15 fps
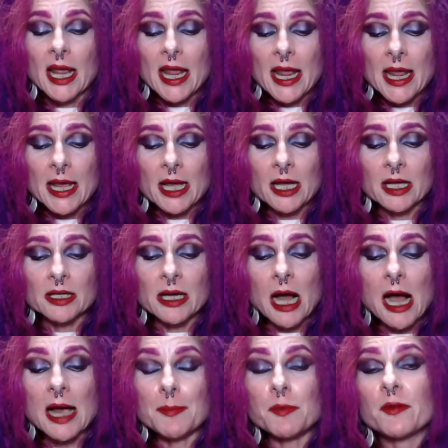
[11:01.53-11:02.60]
And
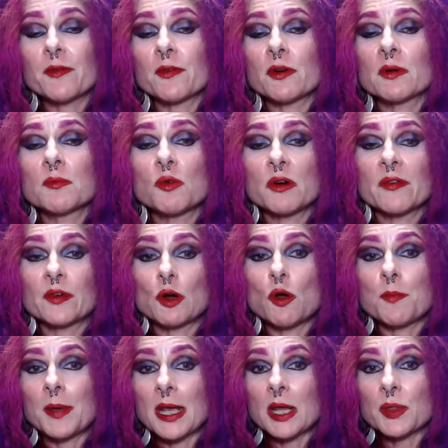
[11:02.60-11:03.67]
I prefer more of an
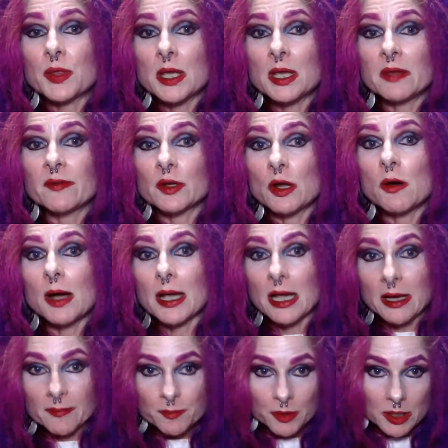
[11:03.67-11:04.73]
opaque thing, even though I
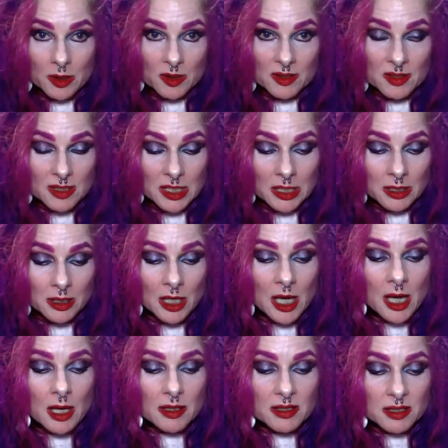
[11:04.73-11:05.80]
have pretty good skin
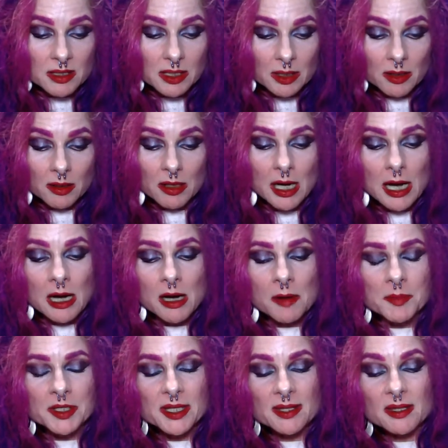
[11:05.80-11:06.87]
still. Um,
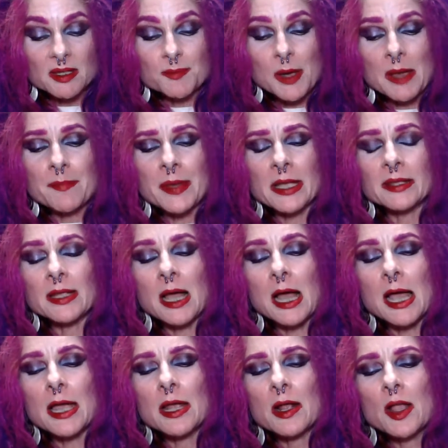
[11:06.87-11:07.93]
but this is by Ben
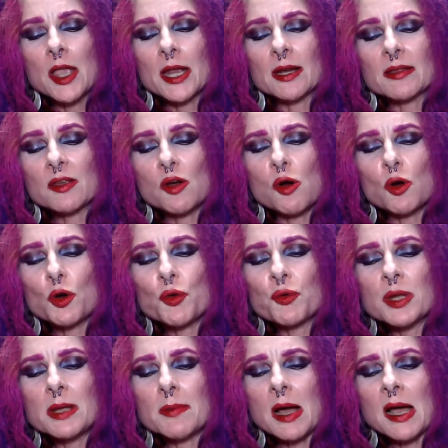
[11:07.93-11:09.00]
Nye, and it's called
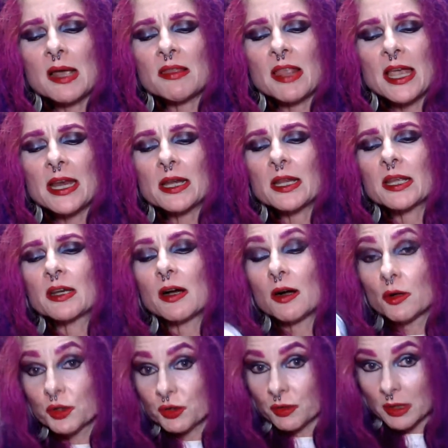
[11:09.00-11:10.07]
Cream Highlight and
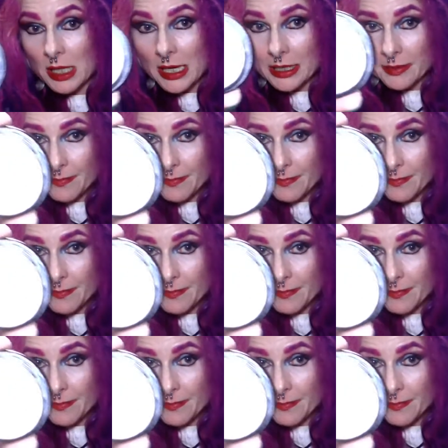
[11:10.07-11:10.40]
Ultralight.